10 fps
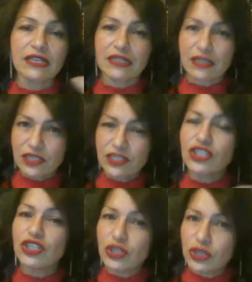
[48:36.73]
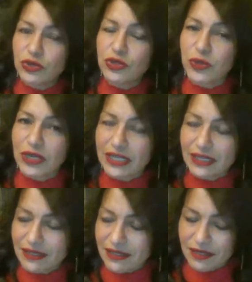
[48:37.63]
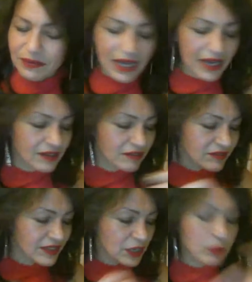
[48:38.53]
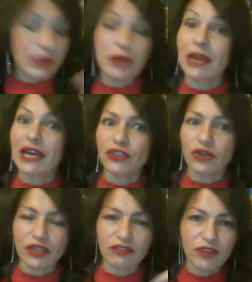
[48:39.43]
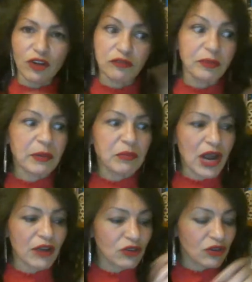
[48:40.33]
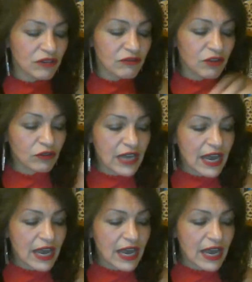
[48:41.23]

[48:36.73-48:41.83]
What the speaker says: there's usually some kind of, big black dog involved, big brown dog involved.